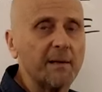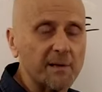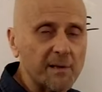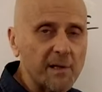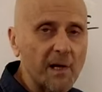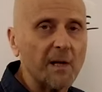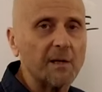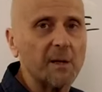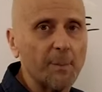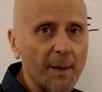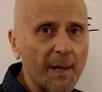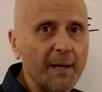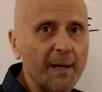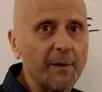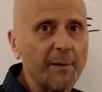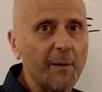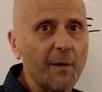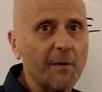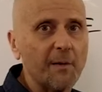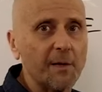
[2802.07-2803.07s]
that's on the
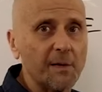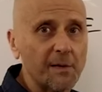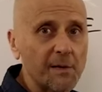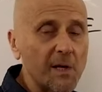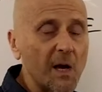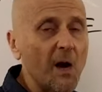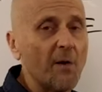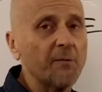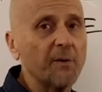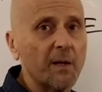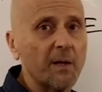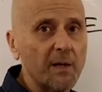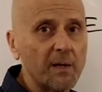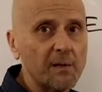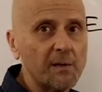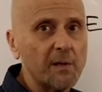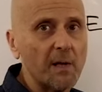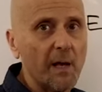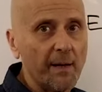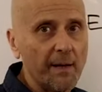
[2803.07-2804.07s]
playground itself that
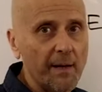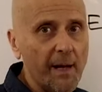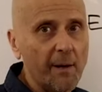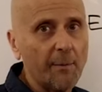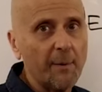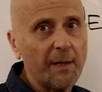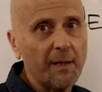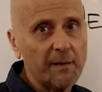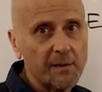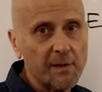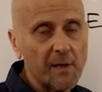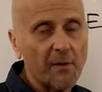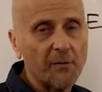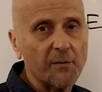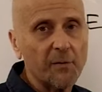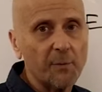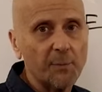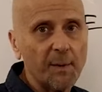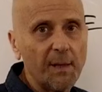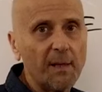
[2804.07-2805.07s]
is allowing itself
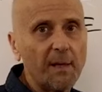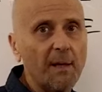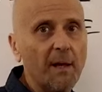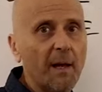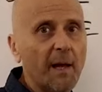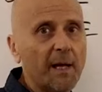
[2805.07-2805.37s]
to be